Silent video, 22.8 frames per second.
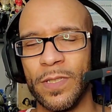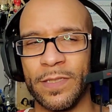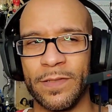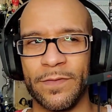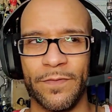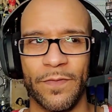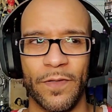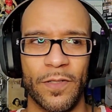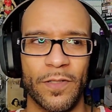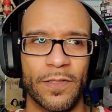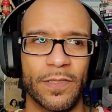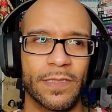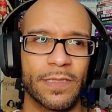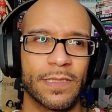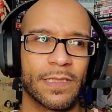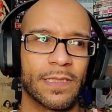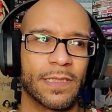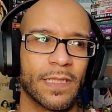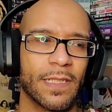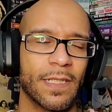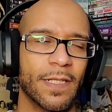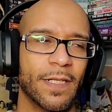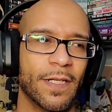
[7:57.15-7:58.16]
as far
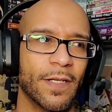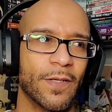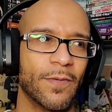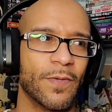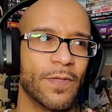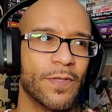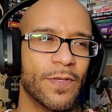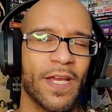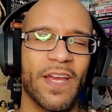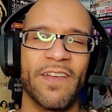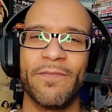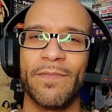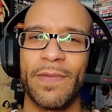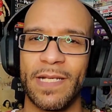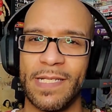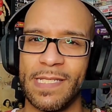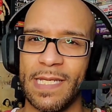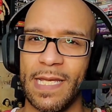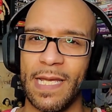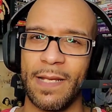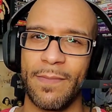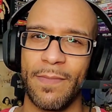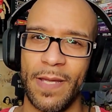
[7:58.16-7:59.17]
as when you have
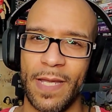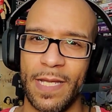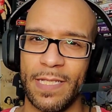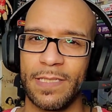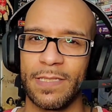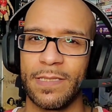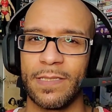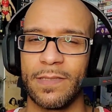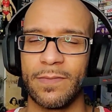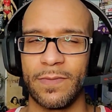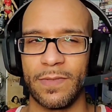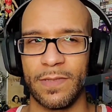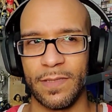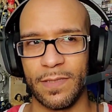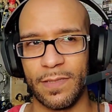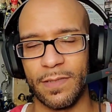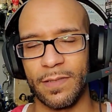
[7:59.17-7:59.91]
mixed tag matches with,